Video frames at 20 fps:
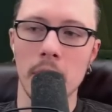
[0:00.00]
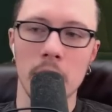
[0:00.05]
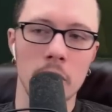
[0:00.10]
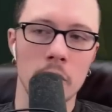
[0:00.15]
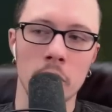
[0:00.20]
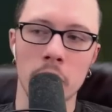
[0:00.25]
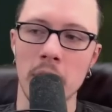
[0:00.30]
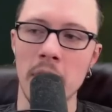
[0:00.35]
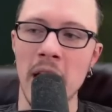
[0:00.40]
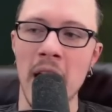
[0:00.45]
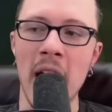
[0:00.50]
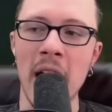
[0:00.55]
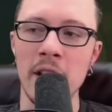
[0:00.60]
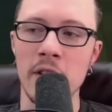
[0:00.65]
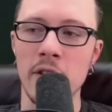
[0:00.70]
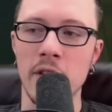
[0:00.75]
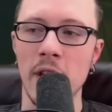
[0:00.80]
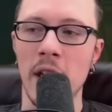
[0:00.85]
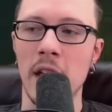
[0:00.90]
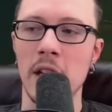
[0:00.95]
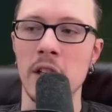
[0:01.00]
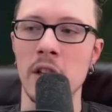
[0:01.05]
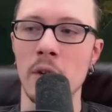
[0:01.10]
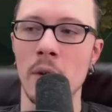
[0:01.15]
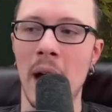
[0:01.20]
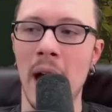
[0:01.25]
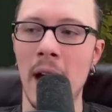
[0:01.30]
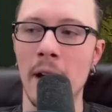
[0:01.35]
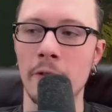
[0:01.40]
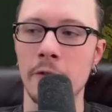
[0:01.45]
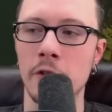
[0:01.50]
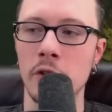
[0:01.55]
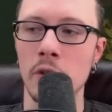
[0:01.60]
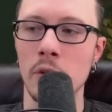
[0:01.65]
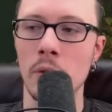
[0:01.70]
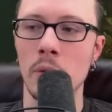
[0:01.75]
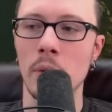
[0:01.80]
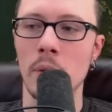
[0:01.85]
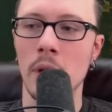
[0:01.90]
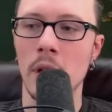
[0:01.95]
creates it, you have
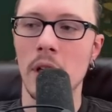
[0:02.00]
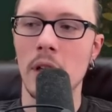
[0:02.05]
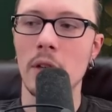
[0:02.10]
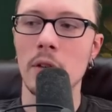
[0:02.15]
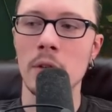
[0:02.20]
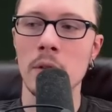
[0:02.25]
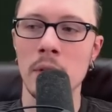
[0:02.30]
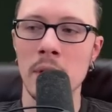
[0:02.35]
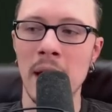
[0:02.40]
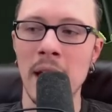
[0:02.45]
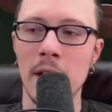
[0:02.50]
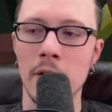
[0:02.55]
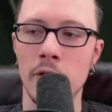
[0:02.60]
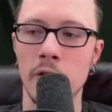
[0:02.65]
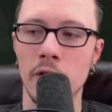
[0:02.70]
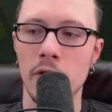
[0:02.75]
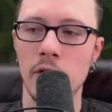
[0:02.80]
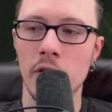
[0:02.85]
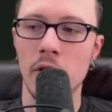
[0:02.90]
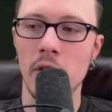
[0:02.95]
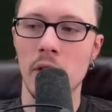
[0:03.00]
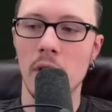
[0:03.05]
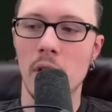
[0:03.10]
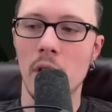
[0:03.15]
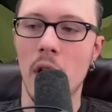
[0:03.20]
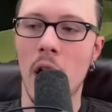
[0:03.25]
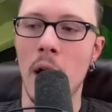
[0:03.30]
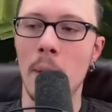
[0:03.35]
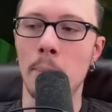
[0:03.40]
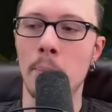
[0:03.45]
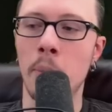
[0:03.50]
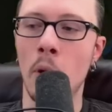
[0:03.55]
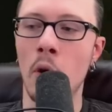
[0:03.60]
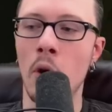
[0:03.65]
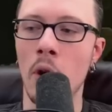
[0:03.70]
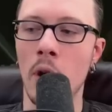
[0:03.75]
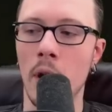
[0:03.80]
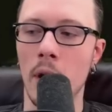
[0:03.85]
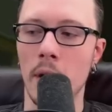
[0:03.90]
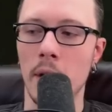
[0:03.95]
to list a
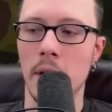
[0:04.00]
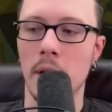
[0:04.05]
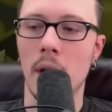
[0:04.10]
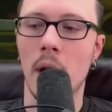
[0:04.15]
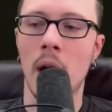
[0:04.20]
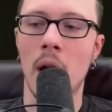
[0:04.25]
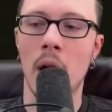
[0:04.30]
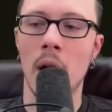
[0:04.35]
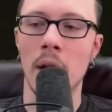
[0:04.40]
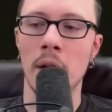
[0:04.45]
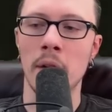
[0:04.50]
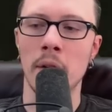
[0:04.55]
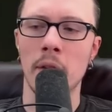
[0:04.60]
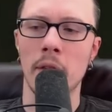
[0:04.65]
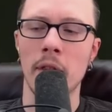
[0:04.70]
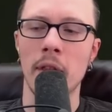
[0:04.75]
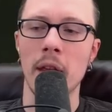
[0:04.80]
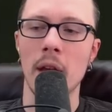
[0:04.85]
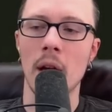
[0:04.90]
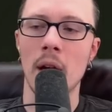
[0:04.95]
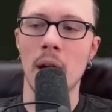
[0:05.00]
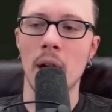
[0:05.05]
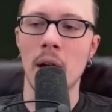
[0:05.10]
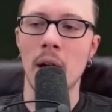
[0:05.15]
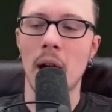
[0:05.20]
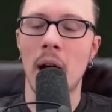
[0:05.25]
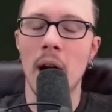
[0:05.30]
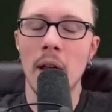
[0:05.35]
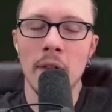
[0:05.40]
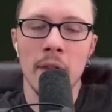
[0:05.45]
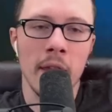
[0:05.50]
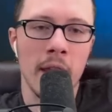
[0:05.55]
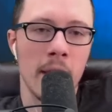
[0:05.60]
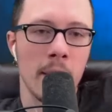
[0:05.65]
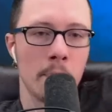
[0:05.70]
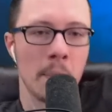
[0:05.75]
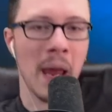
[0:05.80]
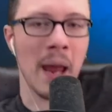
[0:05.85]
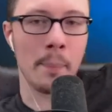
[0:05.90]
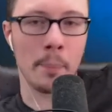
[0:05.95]
board on
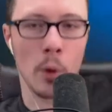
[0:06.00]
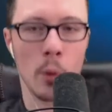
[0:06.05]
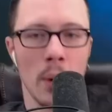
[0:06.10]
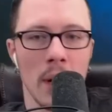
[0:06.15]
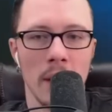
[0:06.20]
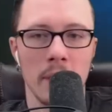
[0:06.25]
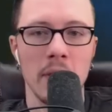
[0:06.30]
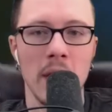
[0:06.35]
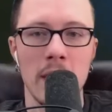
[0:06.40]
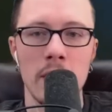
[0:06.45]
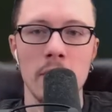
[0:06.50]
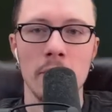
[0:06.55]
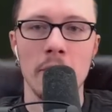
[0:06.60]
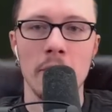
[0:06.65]
the paperwork that you